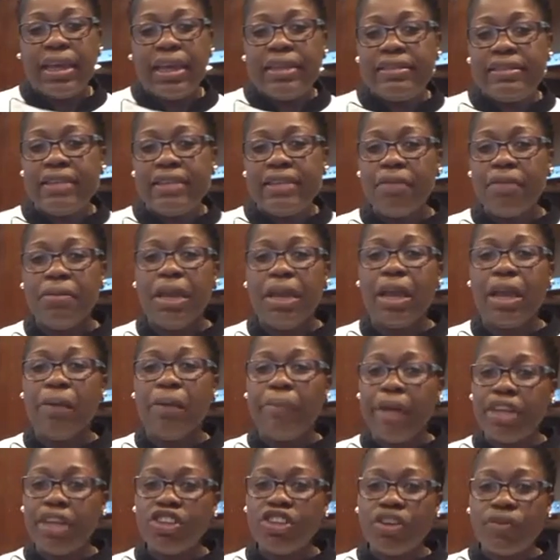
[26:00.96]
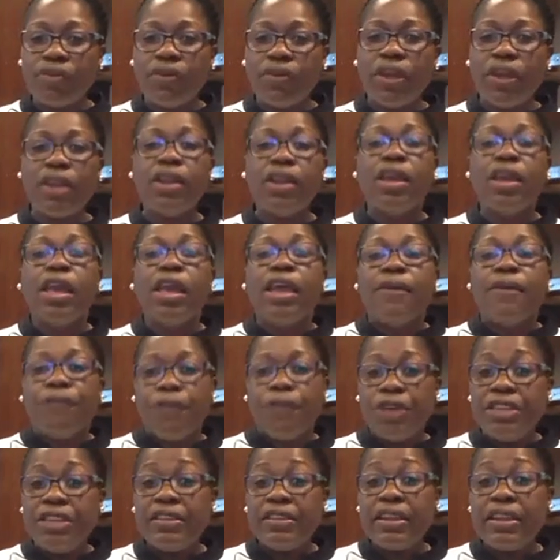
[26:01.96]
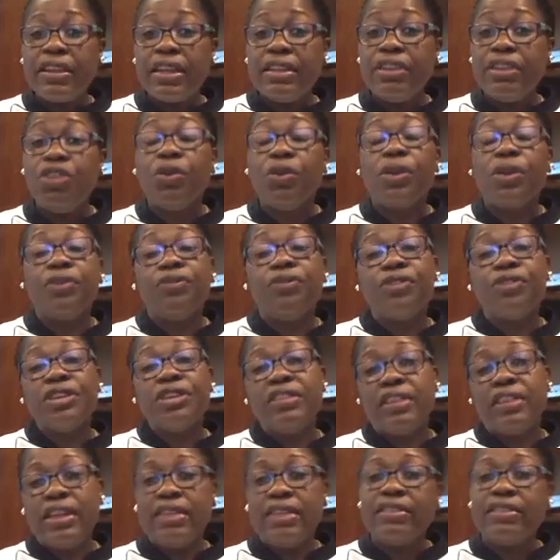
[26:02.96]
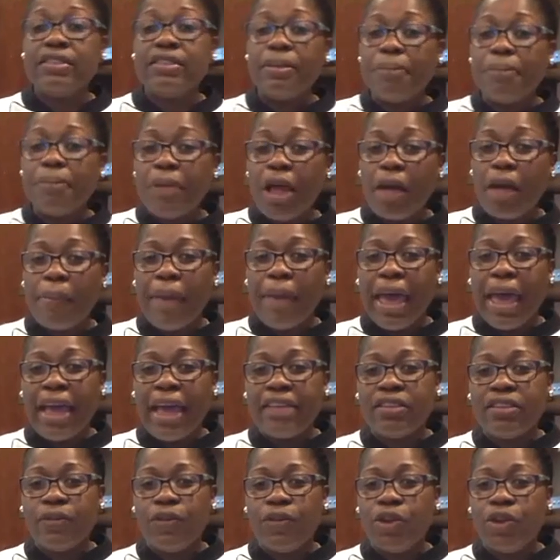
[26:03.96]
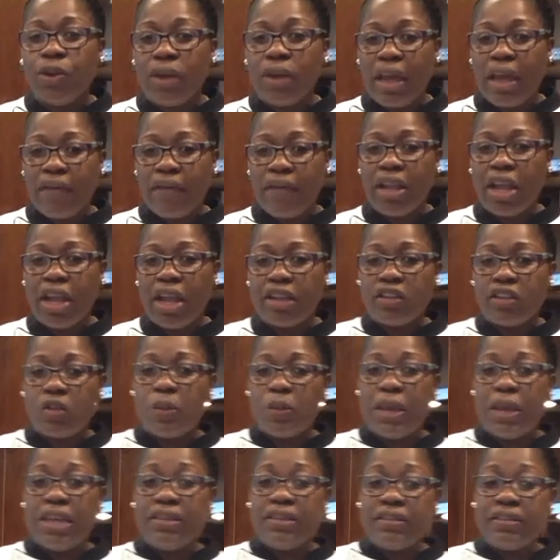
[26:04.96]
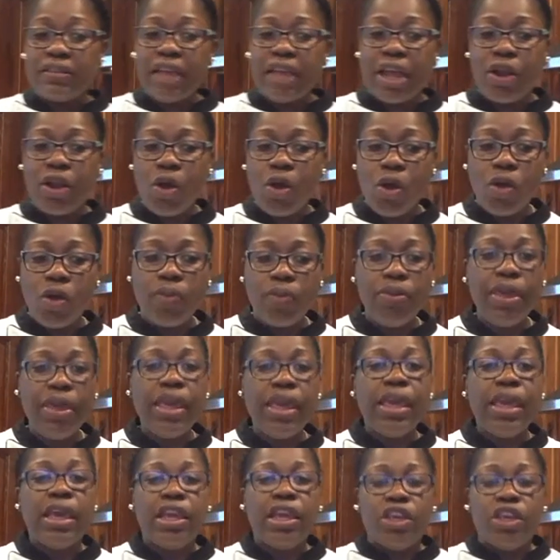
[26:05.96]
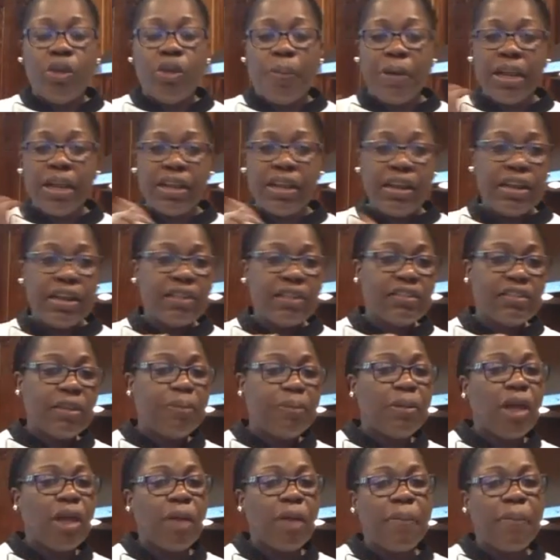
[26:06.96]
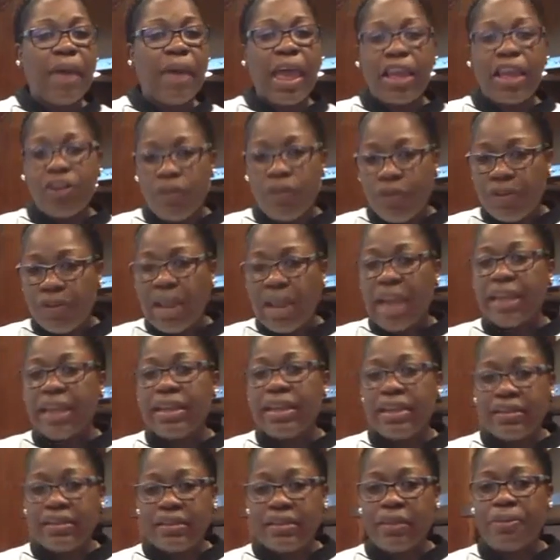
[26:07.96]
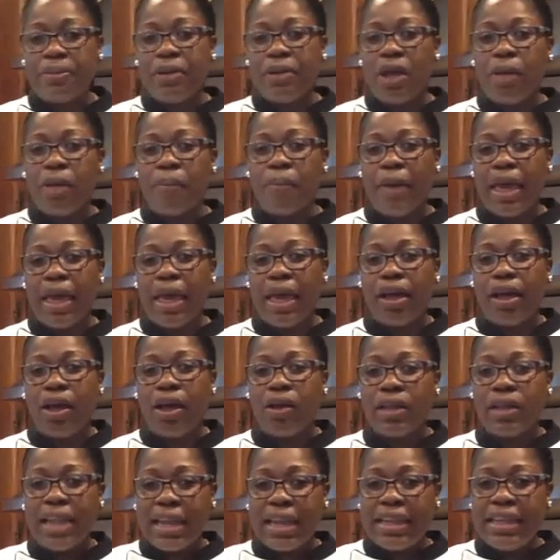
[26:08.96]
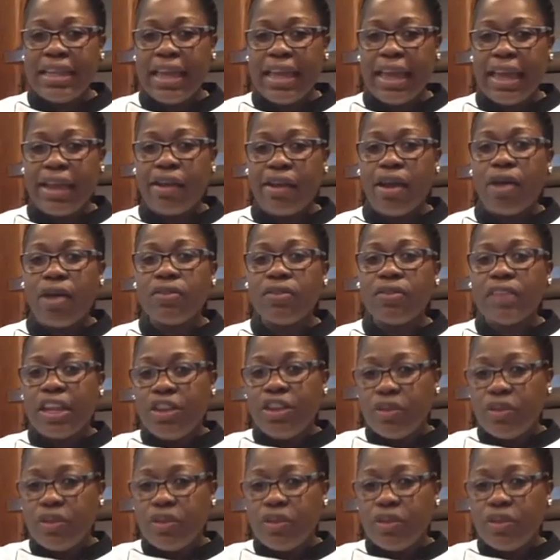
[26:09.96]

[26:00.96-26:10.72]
said, make a bunch of it, freeze it in, you can freeze it in Ziploc bags if you don't have a lot of space at home. You put it in a Ziploc bag, you flatten the Ziploc bag out, let the air out, and you